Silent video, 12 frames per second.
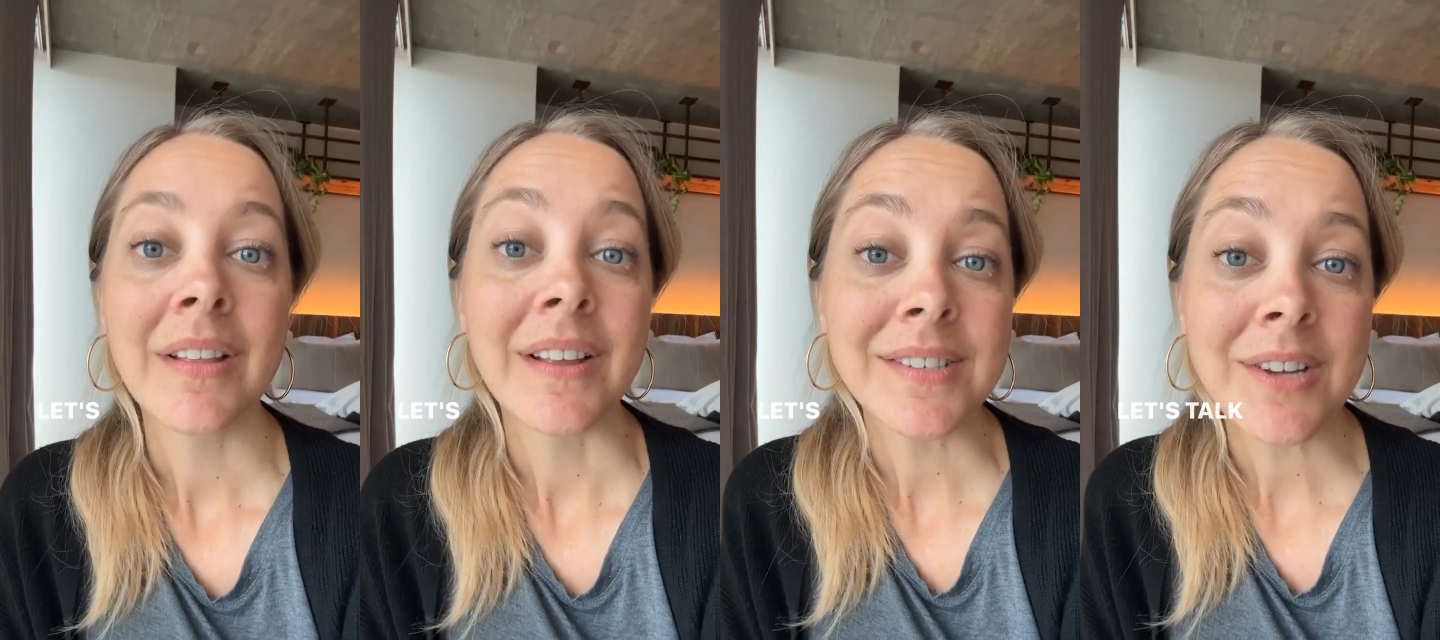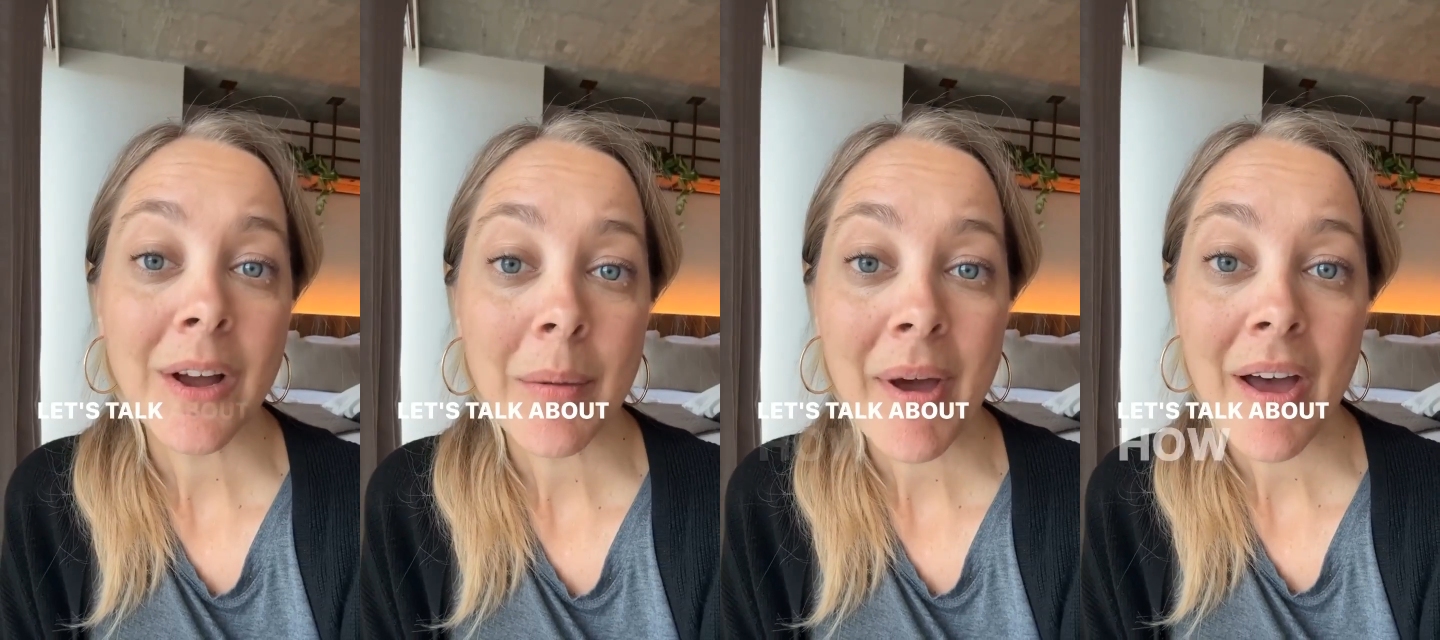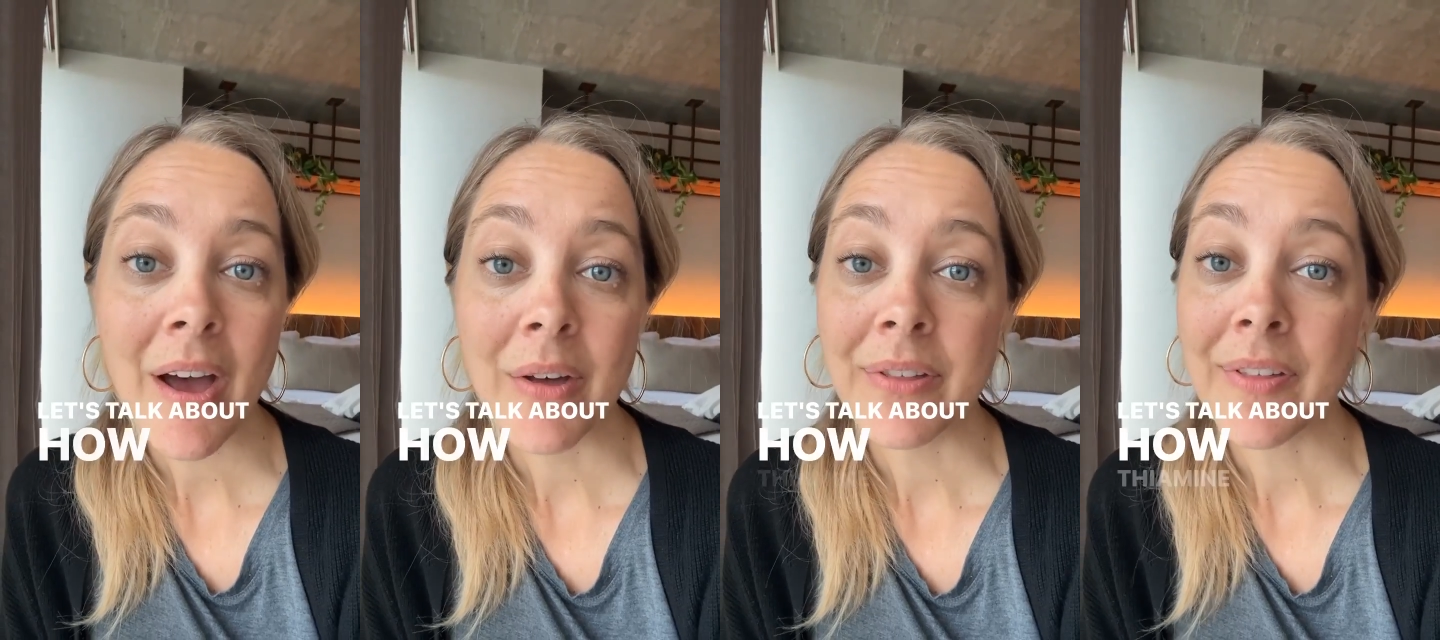Let's talk about
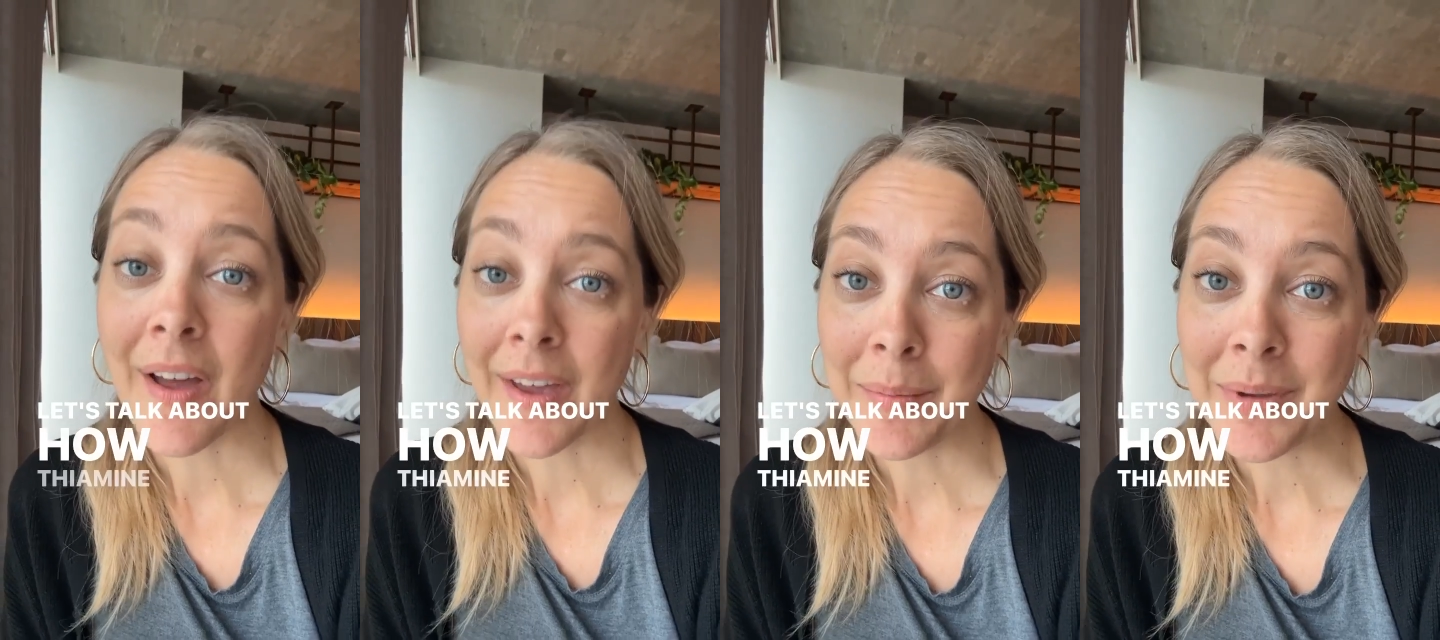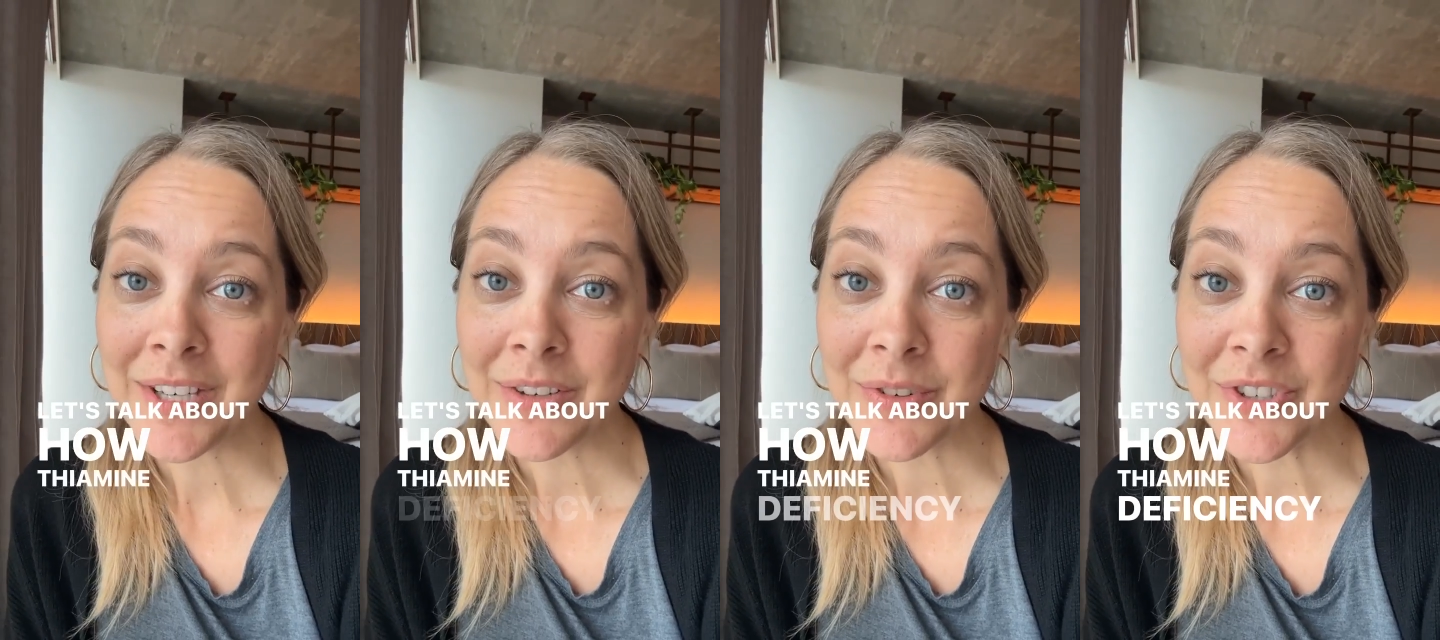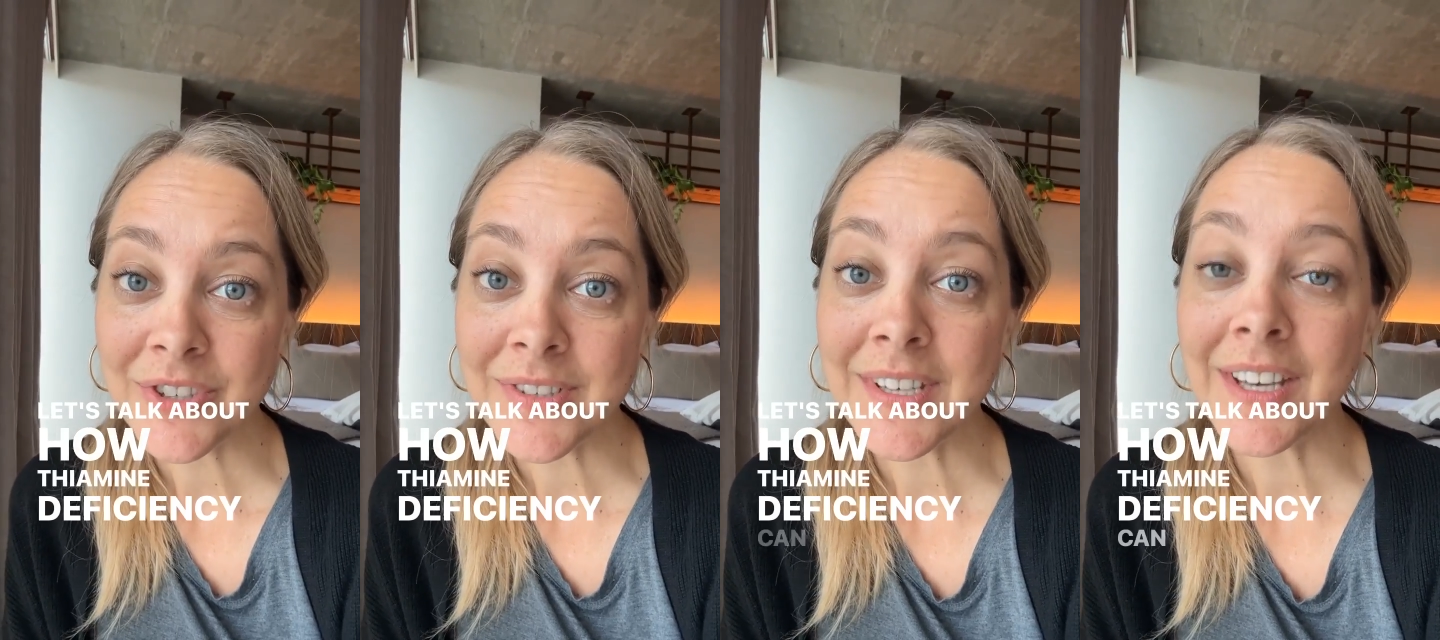how thiamine
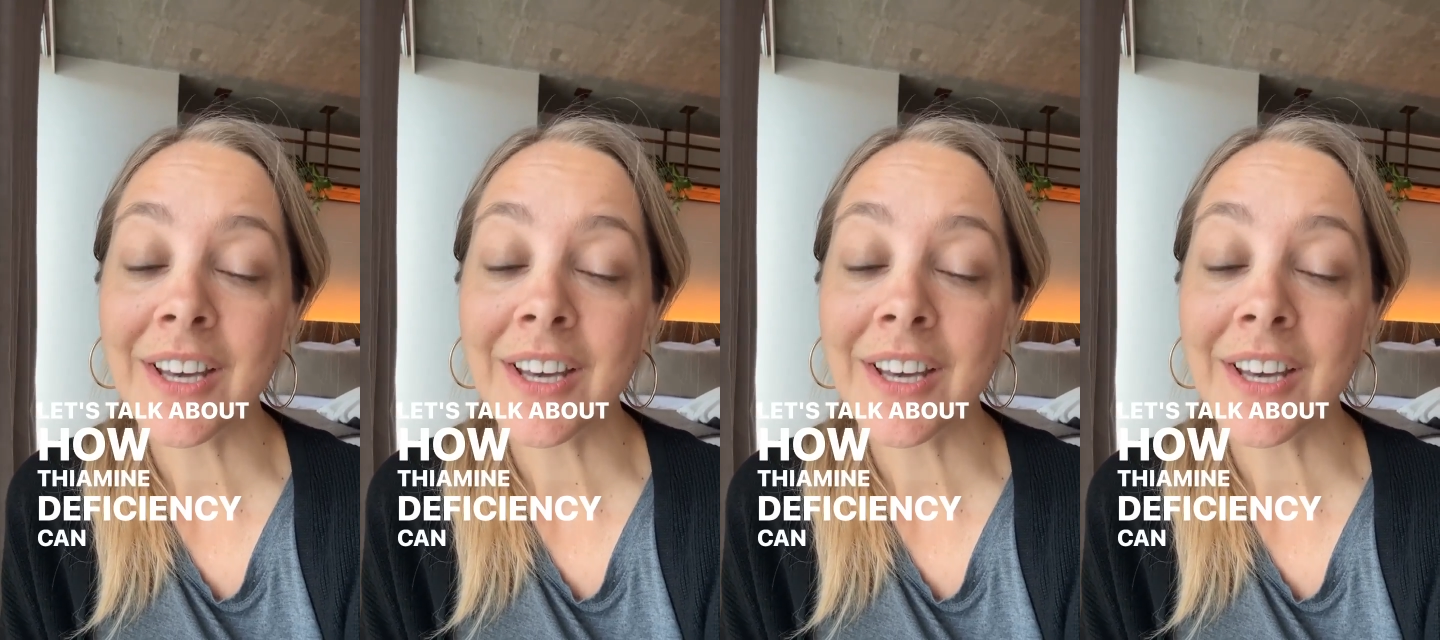deficiency